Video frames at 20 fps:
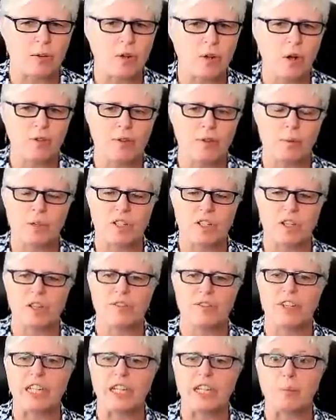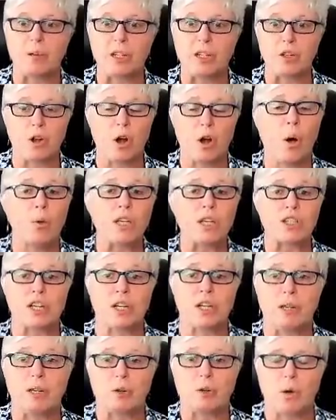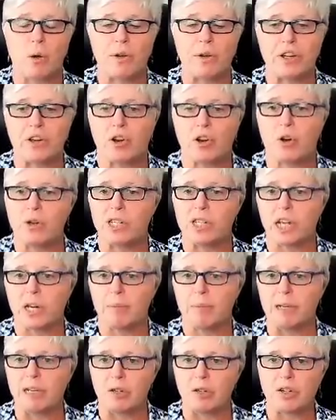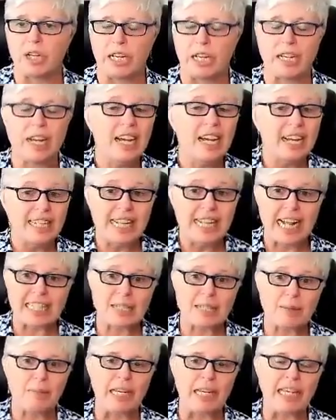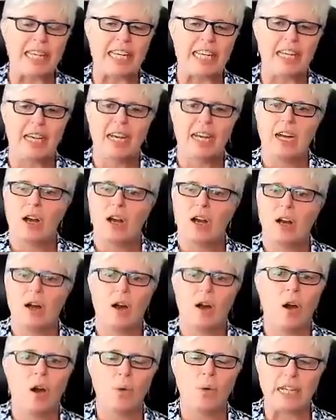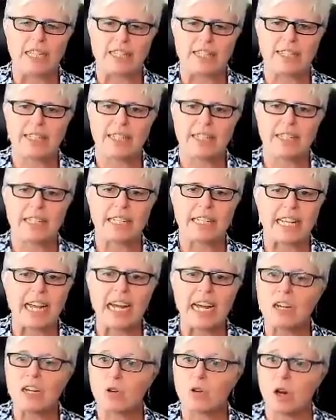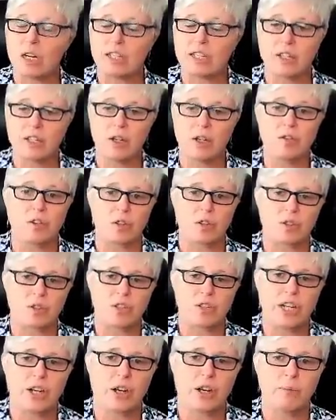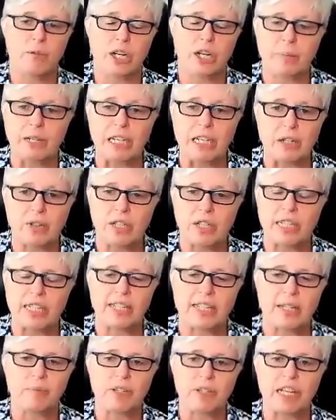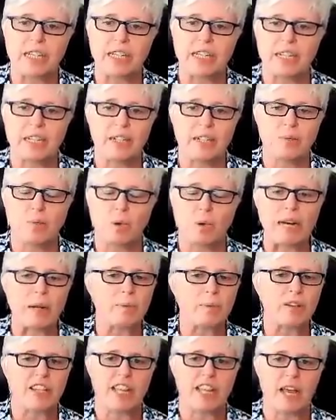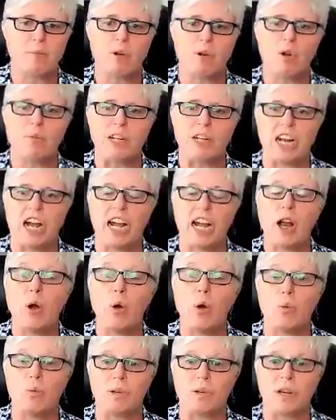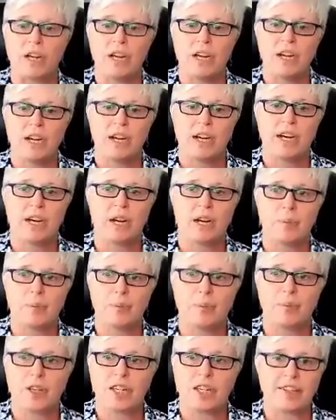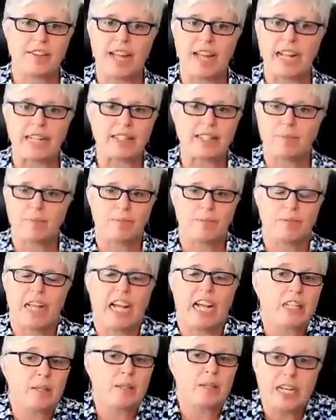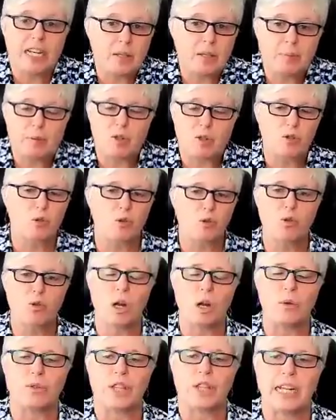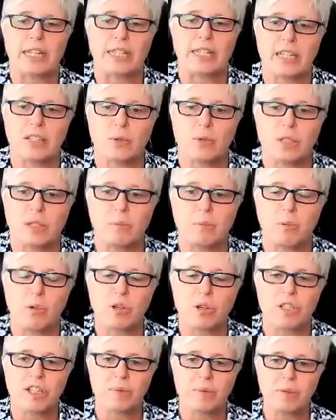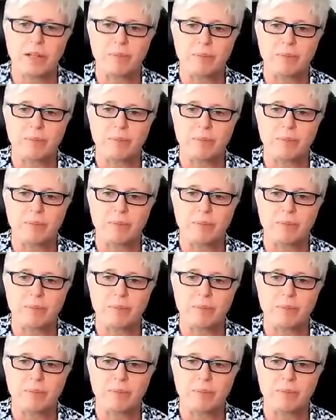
I don't know if it was on the video, but you're always going to be growing, you're always going to be learning. Always, That's me. Always. Always, always. until the day I cross over, you know, I'm going to be learning something right up to that moment, I hope um because that that's my spiritual growth that that's what's important to